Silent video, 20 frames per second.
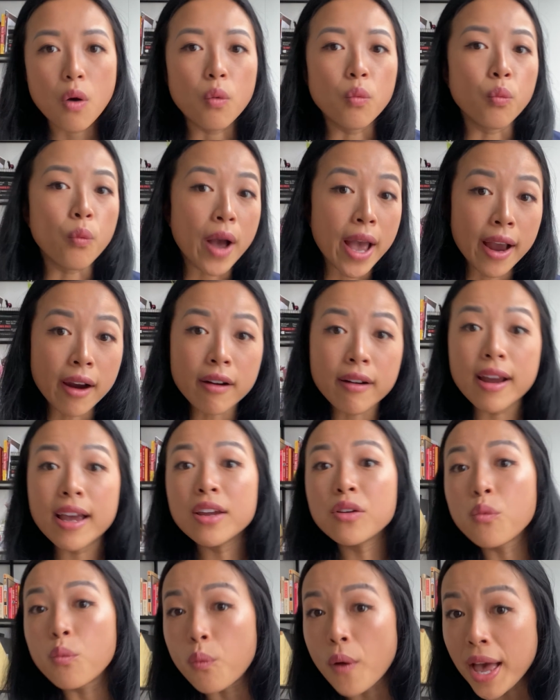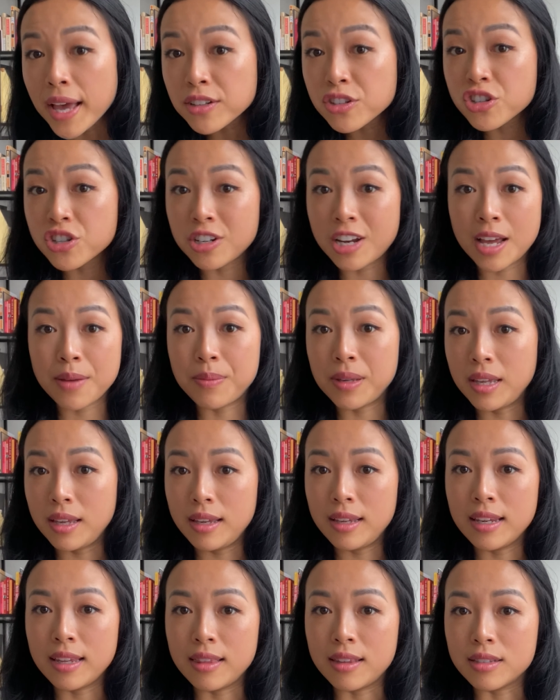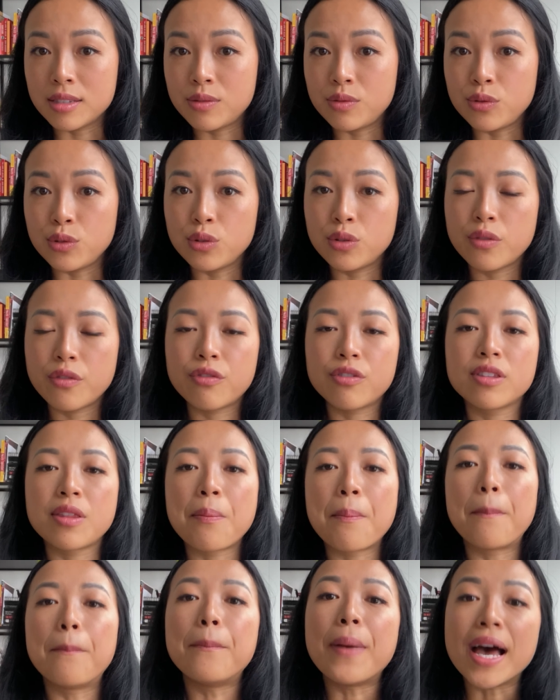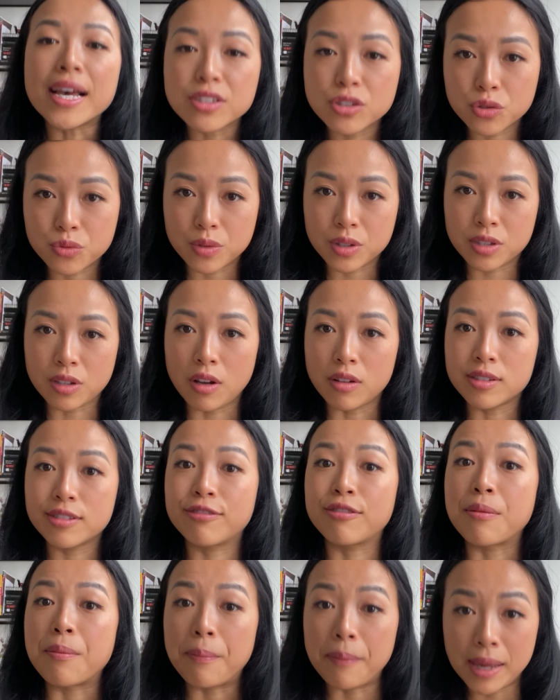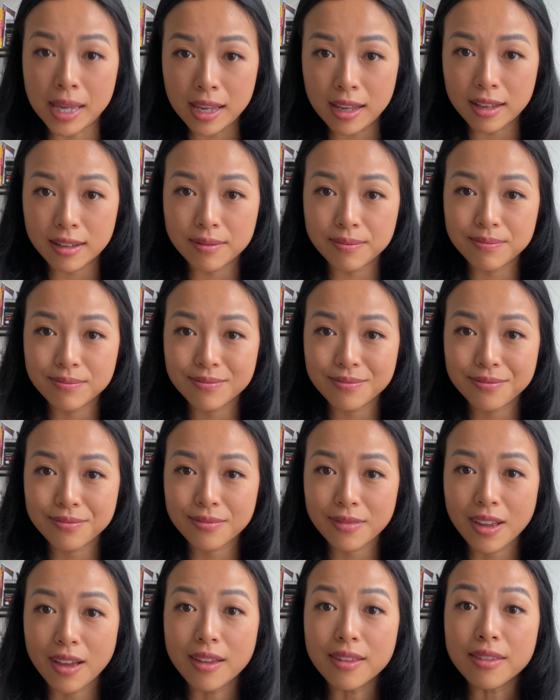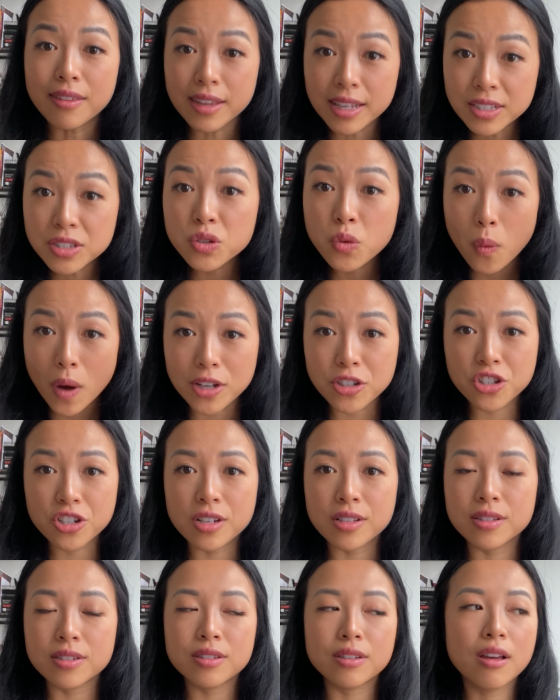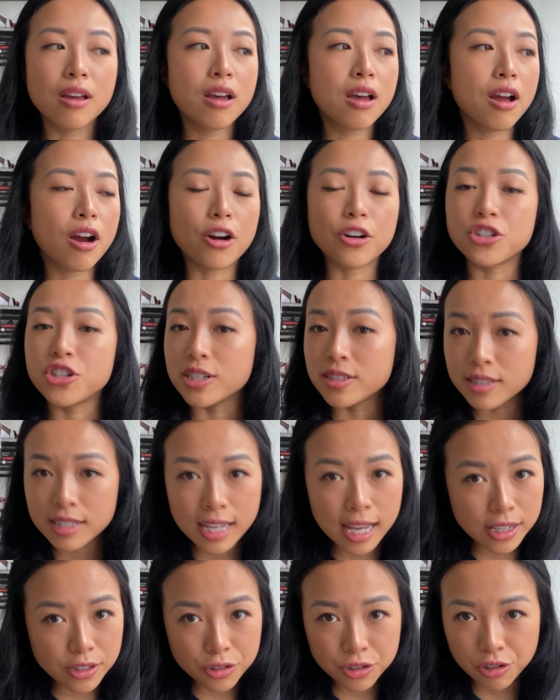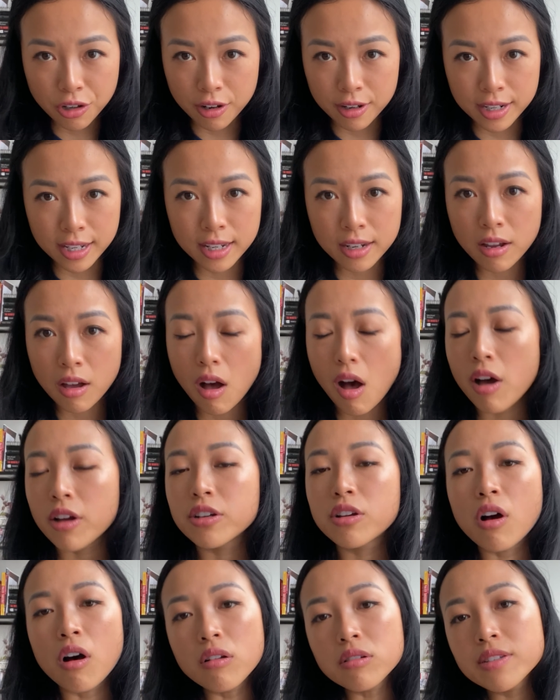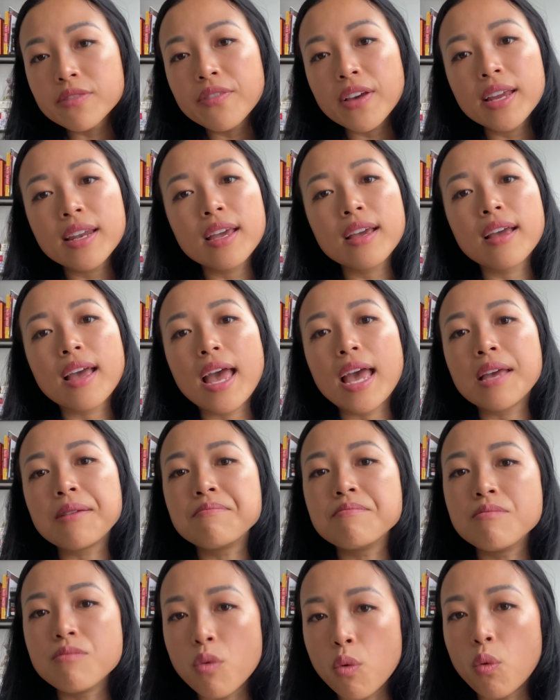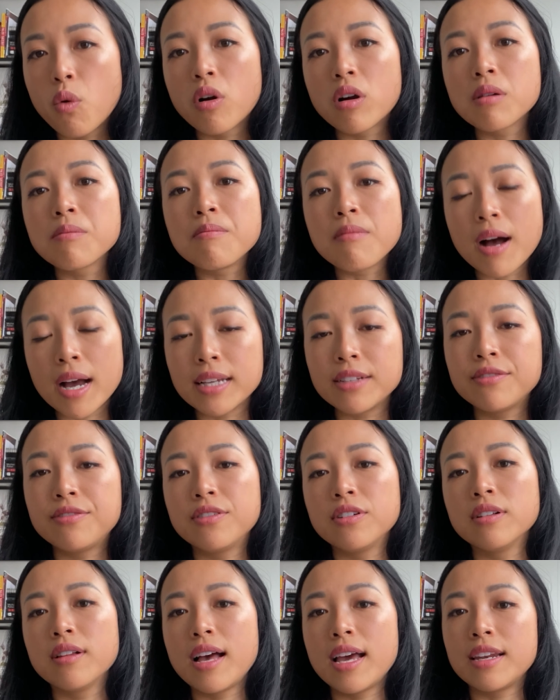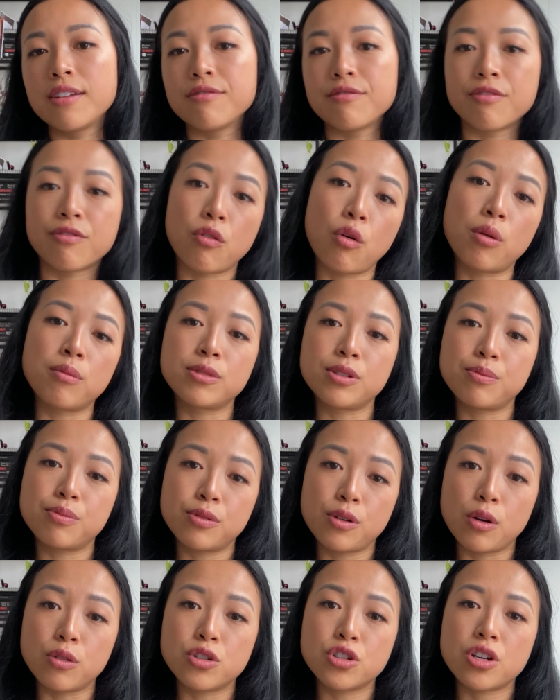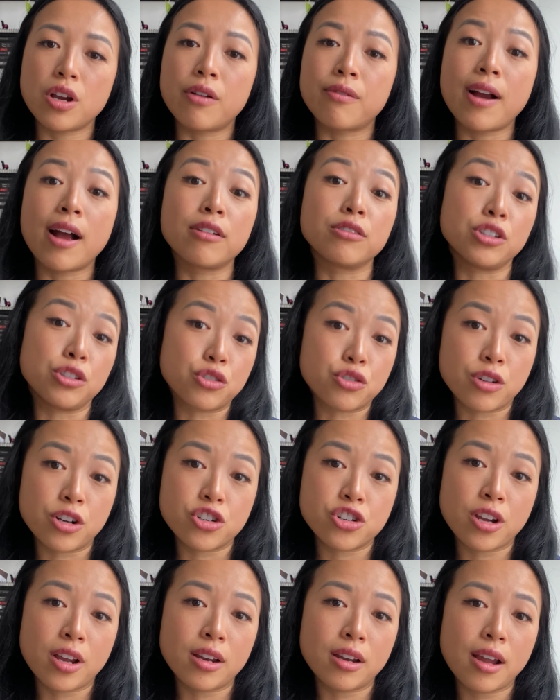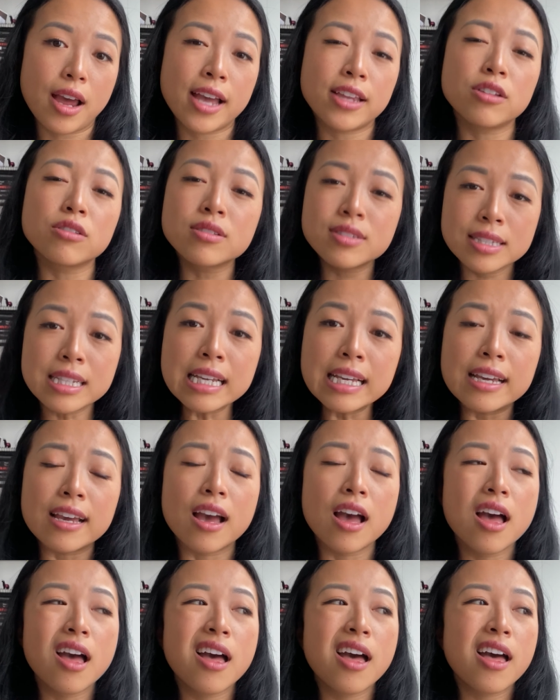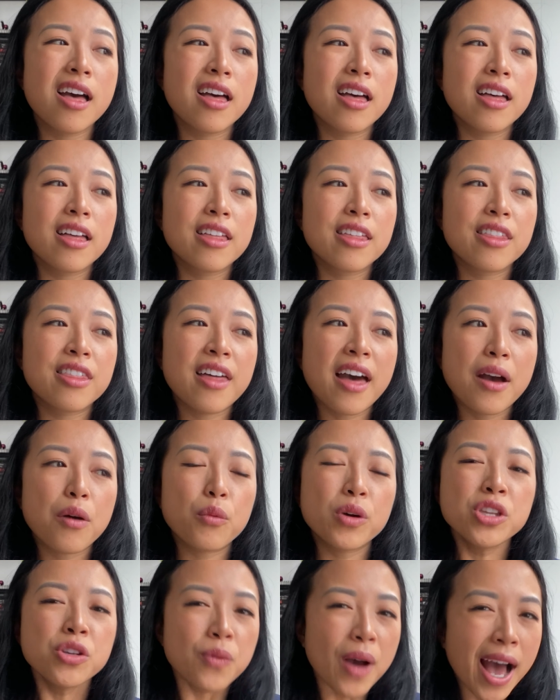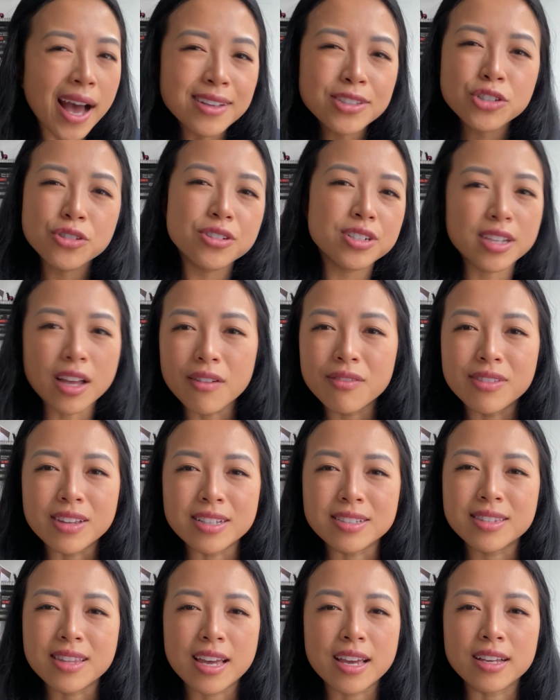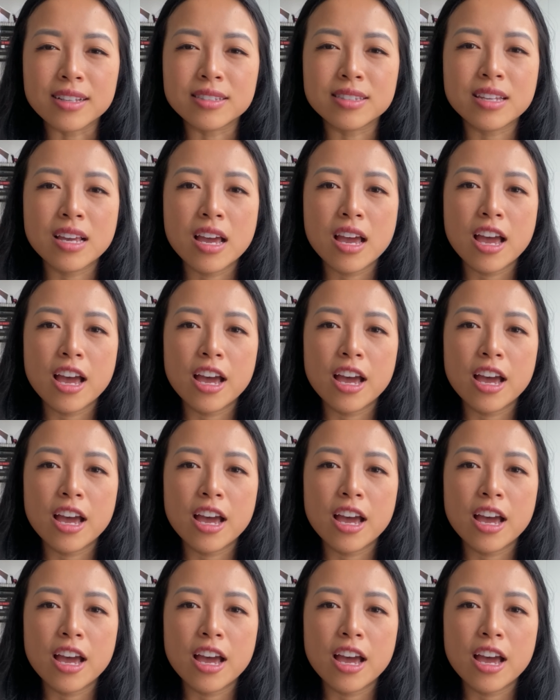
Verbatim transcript: Where and when should I be eating this food for the best results for me? These questions are just to get you started on cultivating a more mindful and informed approach around nutrition. And you'll see that when you ask yourself these things,